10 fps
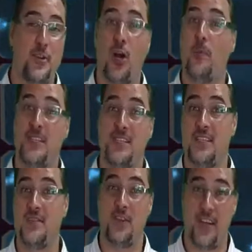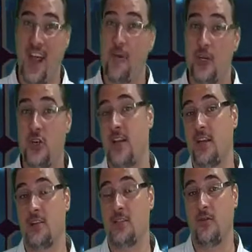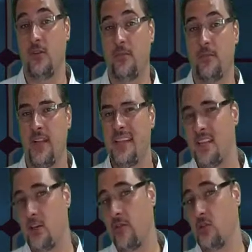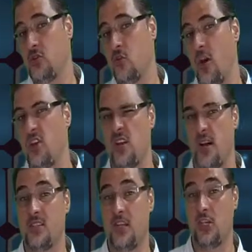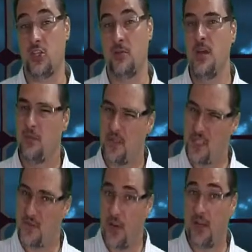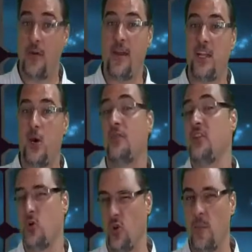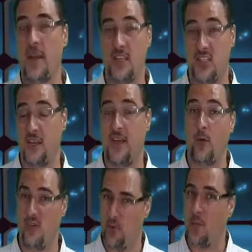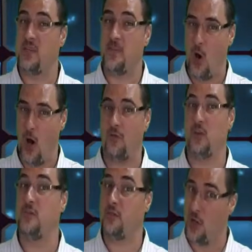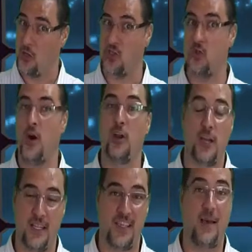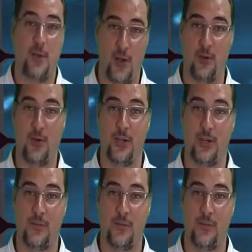all your competencies for the current training interval, let's head over to the Where You Now section. This is followed directly after the automatic sync that would have popped up after you've closed your online SAIPA logbook.